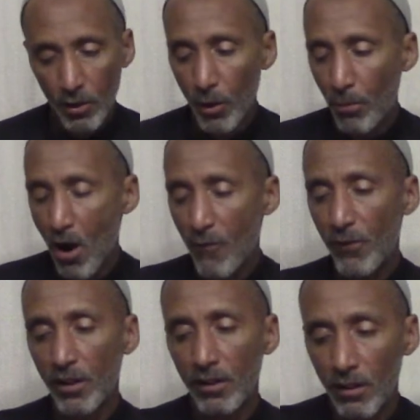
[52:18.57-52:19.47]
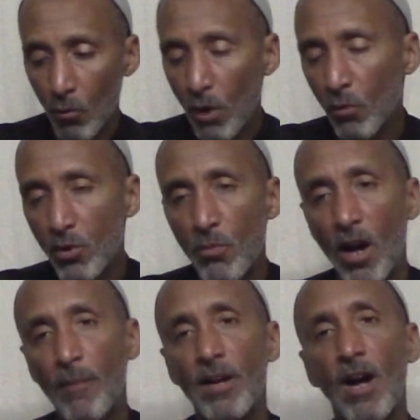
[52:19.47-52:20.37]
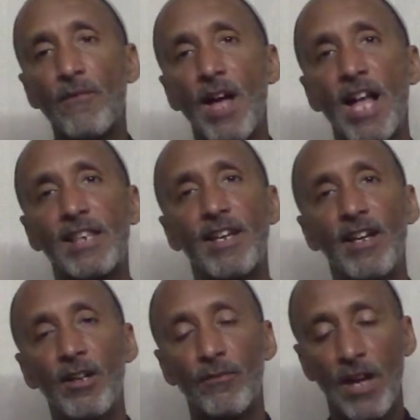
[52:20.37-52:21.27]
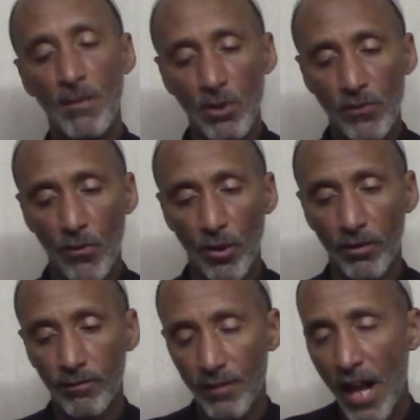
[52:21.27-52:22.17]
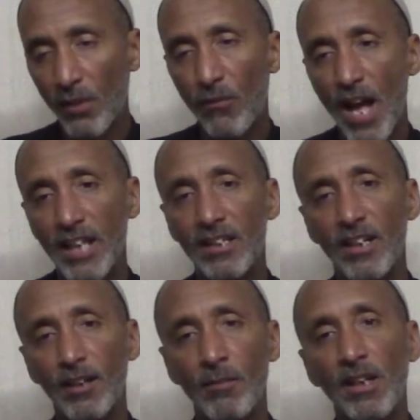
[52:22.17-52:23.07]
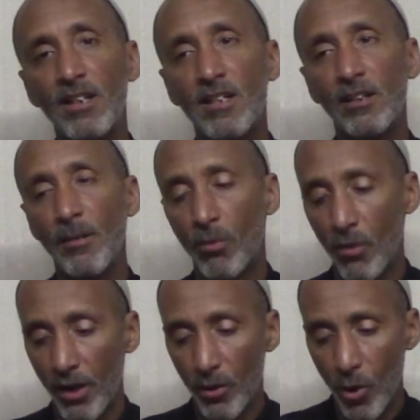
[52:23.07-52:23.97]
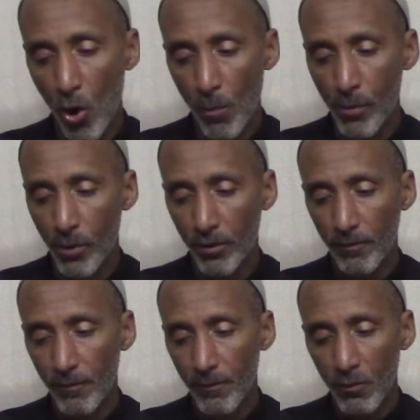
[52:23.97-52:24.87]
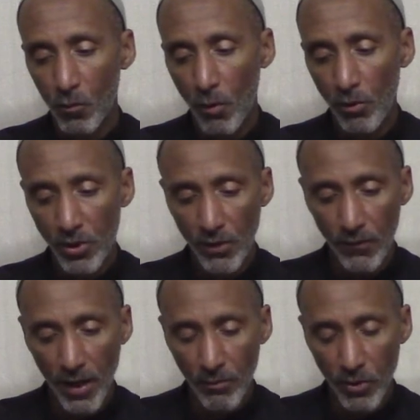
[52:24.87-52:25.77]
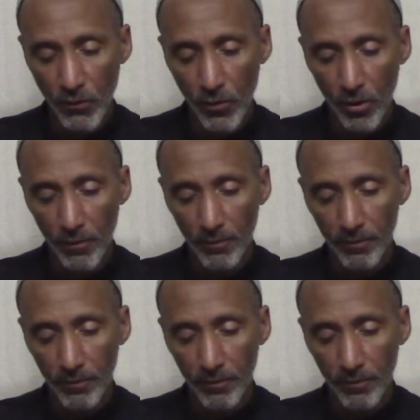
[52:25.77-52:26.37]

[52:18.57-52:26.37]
The Prophet, what was Muhammad al-Fatih famous for? Al-Fatih means the liberator, the opener. What was he famous for?